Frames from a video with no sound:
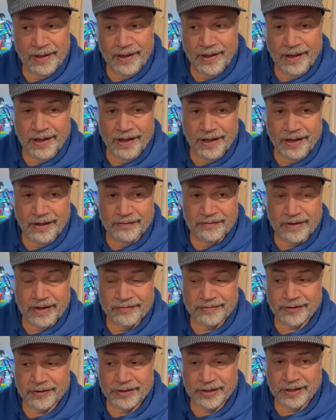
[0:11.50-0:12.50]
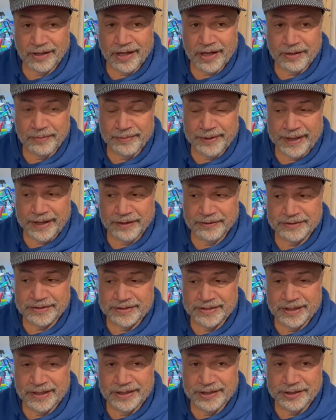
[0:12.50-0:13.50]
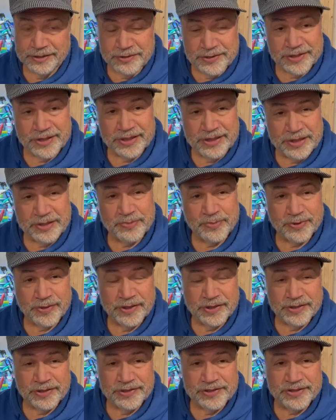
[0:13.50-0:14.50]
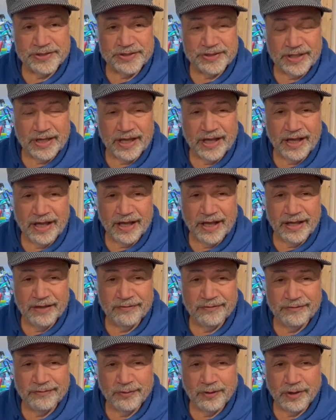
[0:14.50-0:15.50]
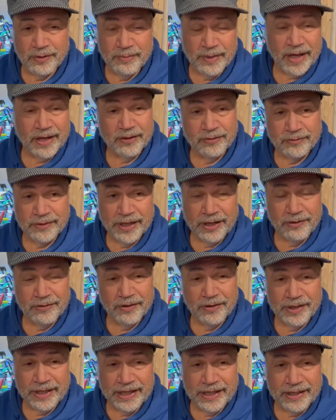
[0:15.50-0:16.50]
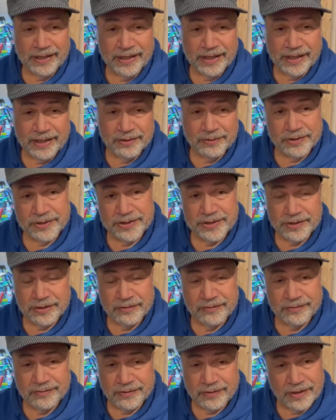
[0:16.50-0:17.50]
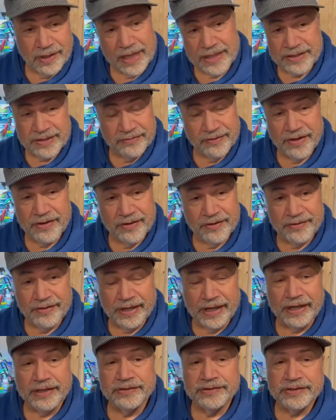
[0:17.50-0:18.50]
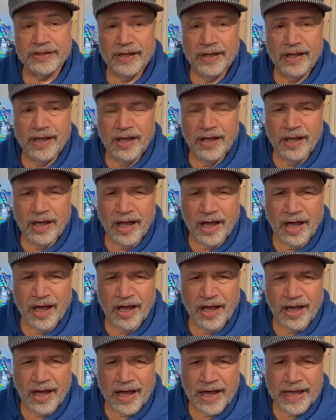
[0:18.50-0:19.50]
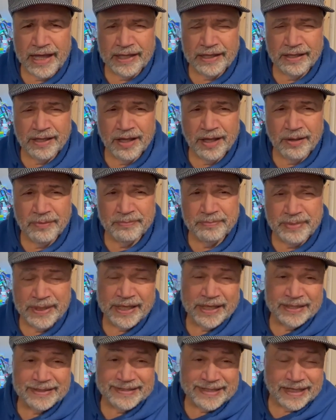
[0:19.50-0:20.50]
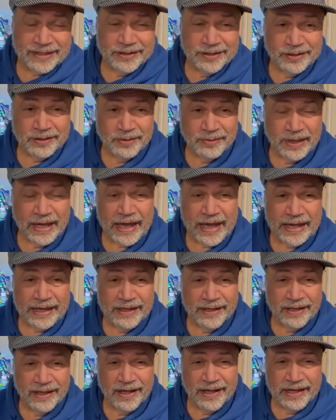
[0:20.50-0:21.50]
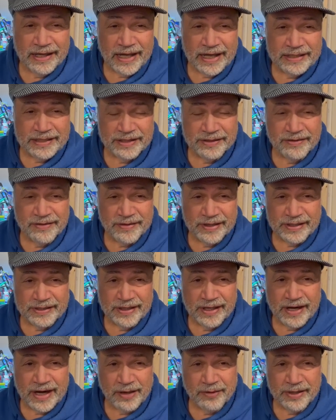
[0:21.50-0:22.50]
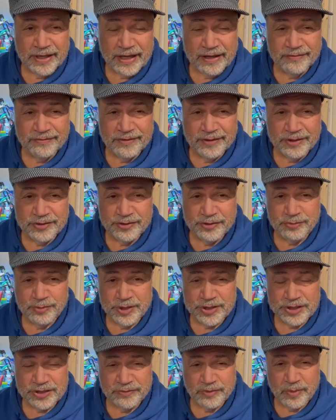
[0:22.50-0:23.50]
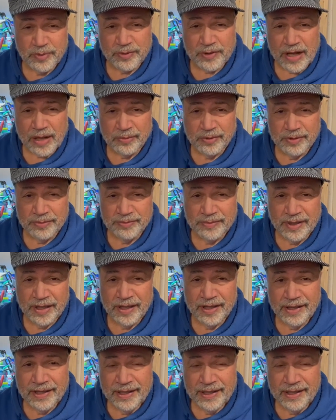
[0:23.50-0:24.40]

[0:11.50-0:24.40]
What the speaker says: I've heard a lot about using these printers for model railroading and also for lots of other things. Being a technical guy, I didn't think that I would have too much of a problem